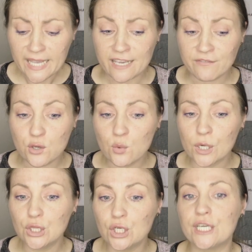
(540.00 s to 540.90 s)
If you
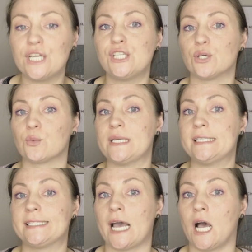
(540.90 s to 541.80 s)
are looking to
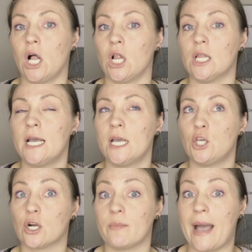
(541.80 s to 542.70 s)
resell
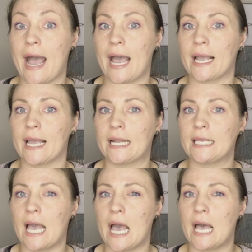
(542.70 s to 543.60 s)
your bag and
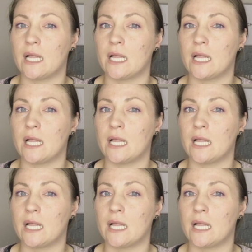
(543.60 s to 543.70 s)
get